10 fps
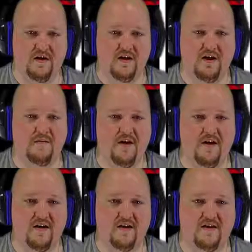Come
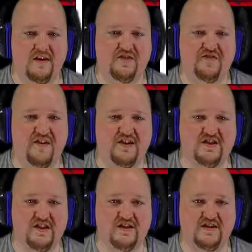on, let's finish
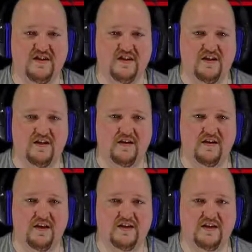this.
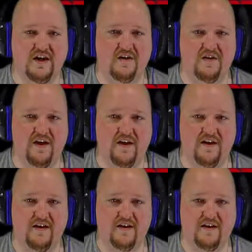Let's go then.
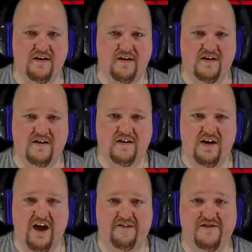
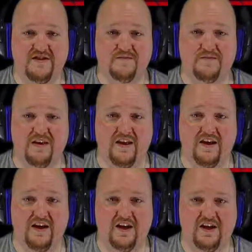Alphys has been like
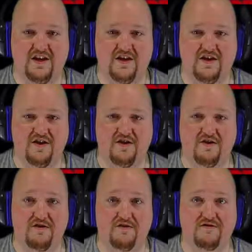a
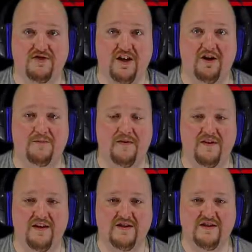huge help in
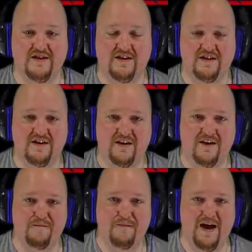this. A
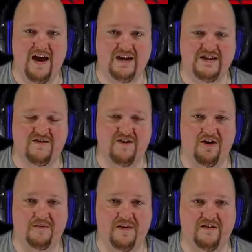massive
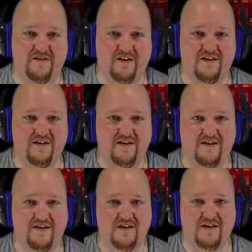help, even.
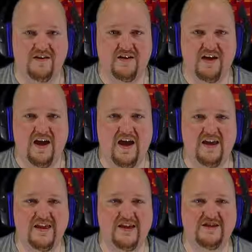Hey,
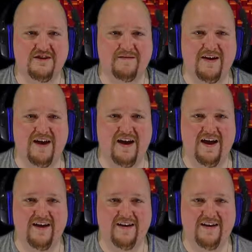the ice cream guy!